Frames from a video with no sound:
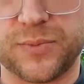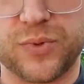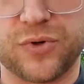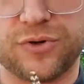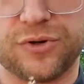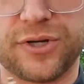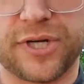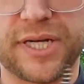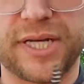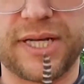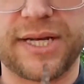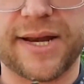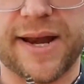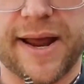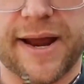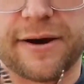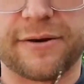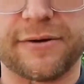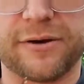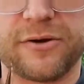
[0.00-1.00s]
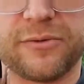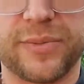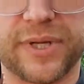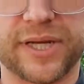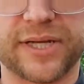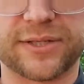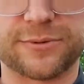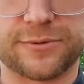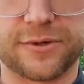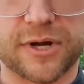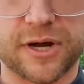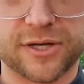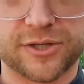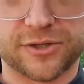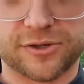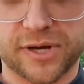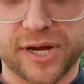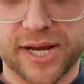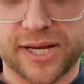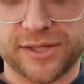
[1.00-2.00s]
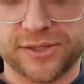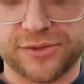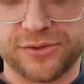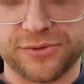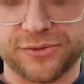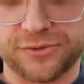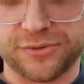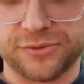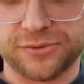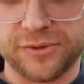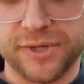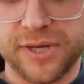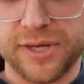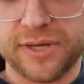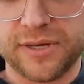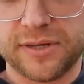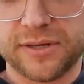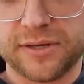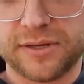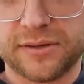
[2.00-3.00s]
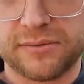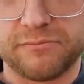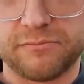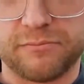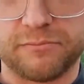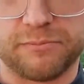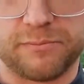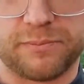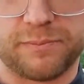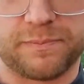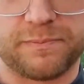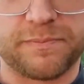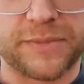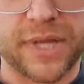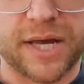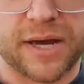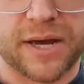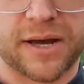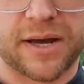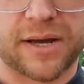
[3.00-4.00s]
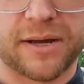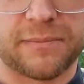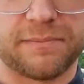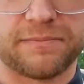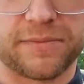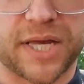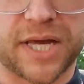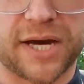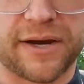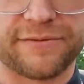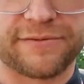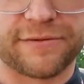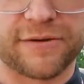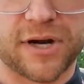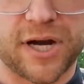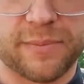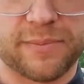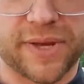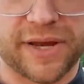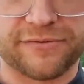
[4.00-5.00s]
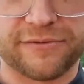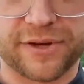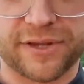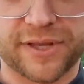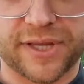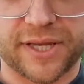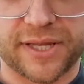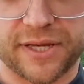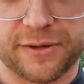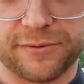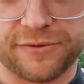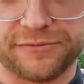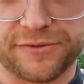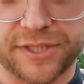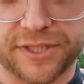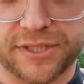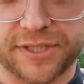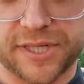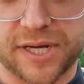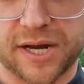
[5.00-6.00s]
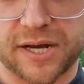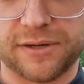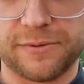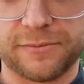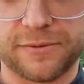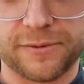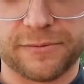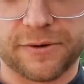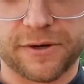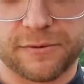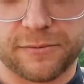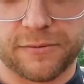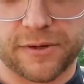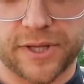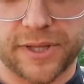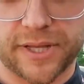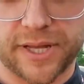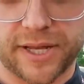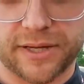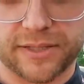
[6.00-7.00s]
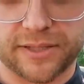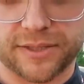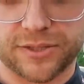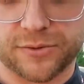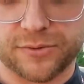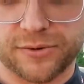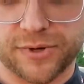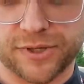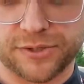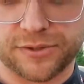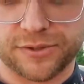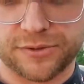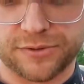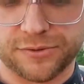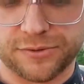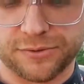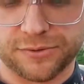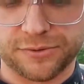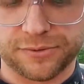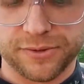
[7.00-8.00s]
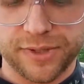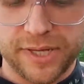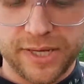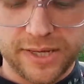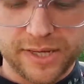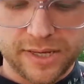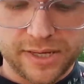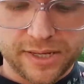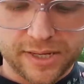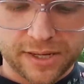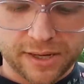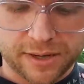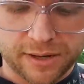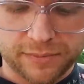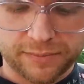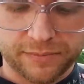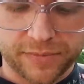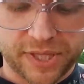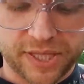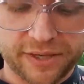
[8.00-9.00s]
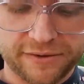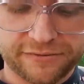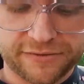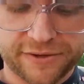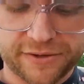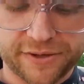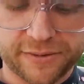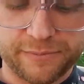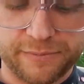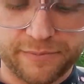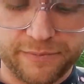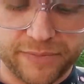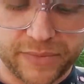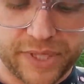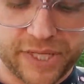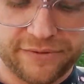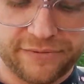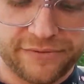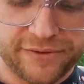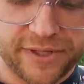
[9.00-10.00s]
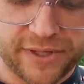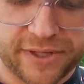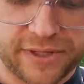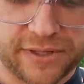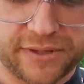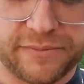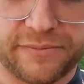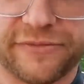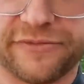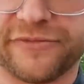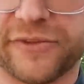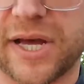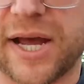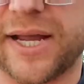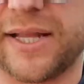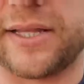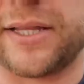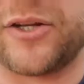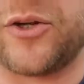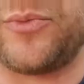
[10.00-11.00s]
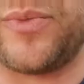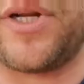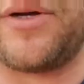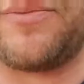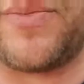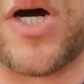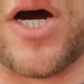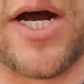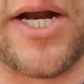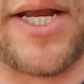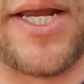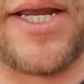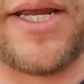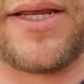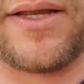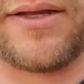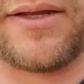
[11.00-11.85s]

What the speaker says: pretty narrow because we're not trying to cover up everything that we've just done. We want one that's going to give the fly a little bit of body,